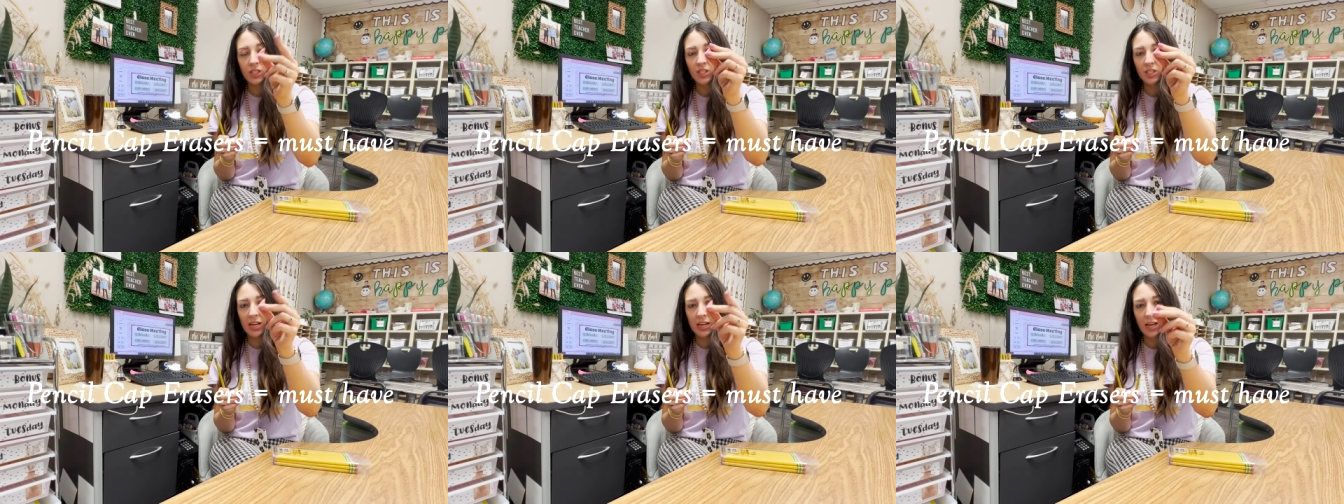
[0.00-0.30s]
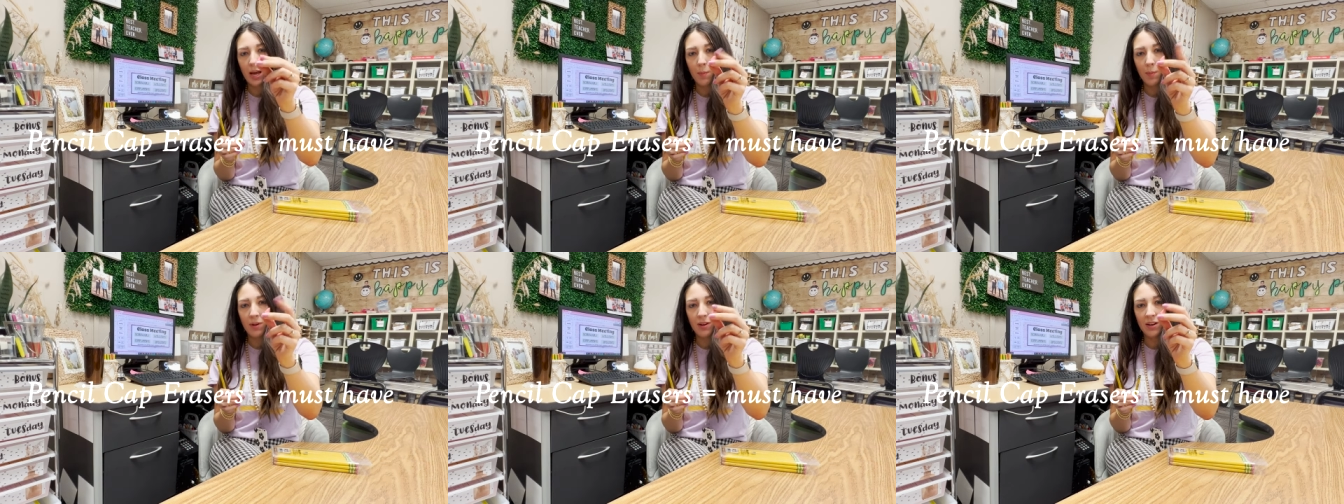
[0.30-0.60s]
They
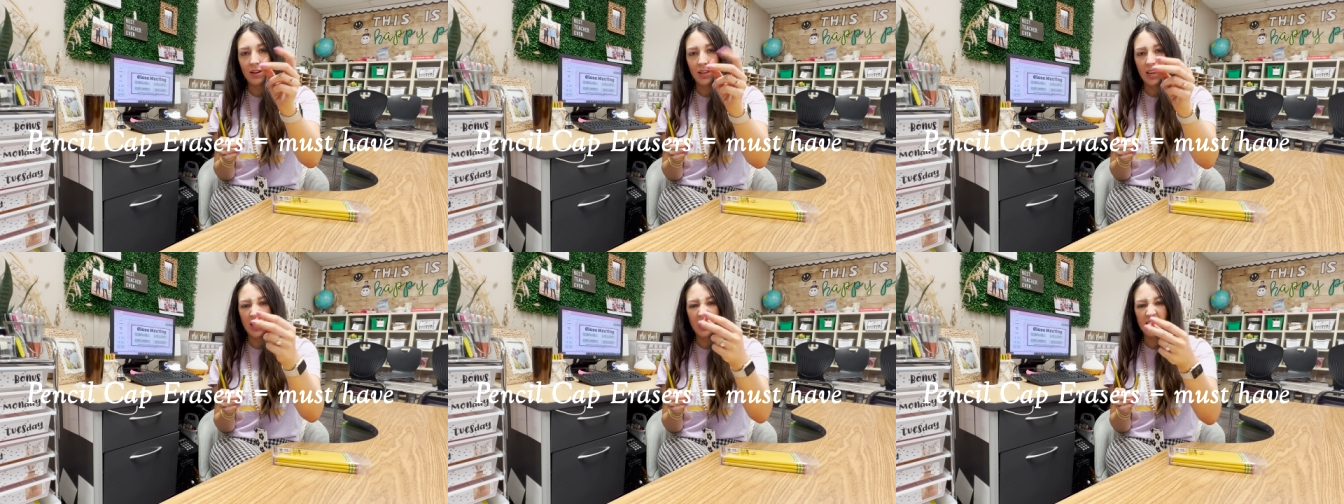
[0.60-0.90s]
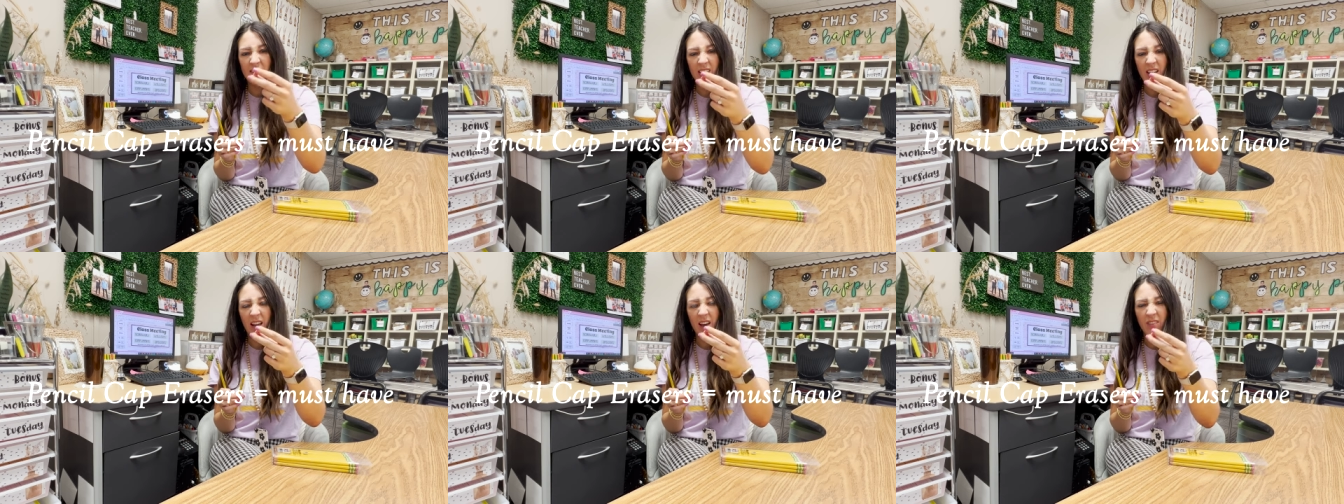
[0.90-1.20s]
come in like a
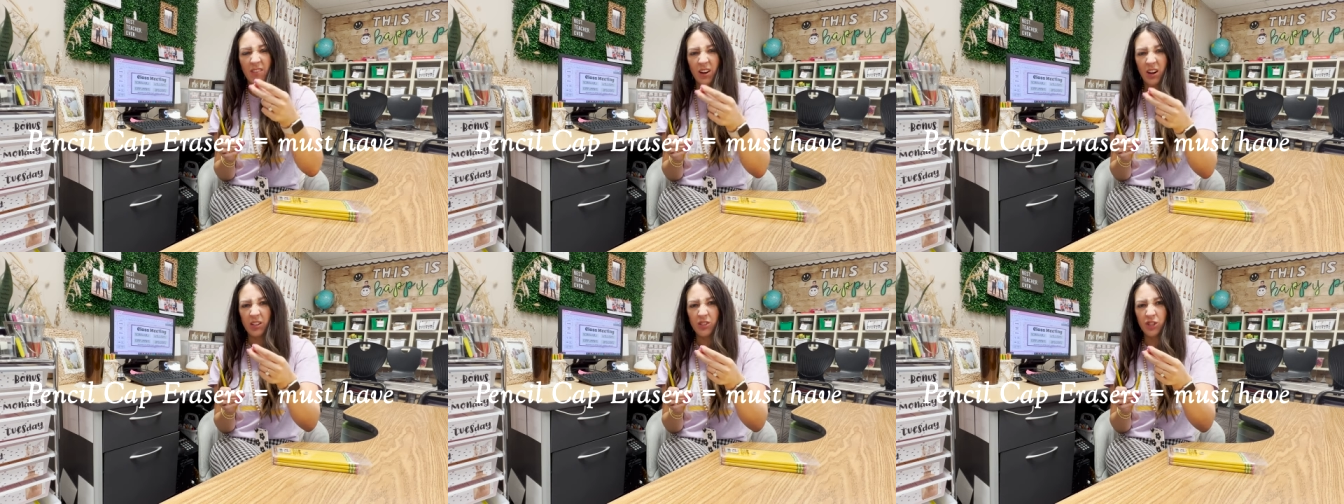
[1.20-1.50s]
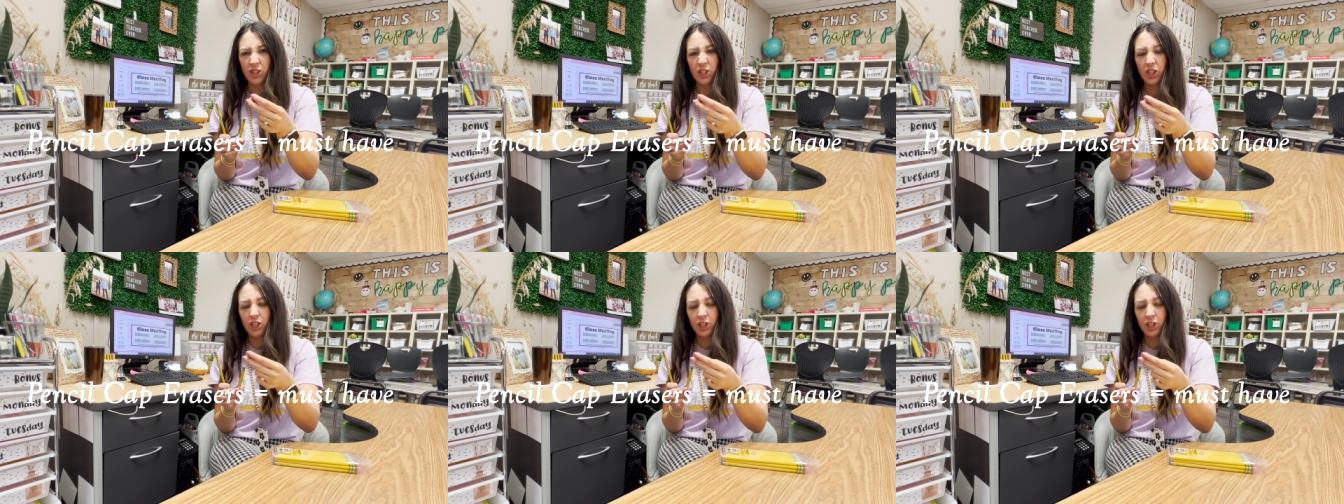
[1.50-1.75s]
set of 100 or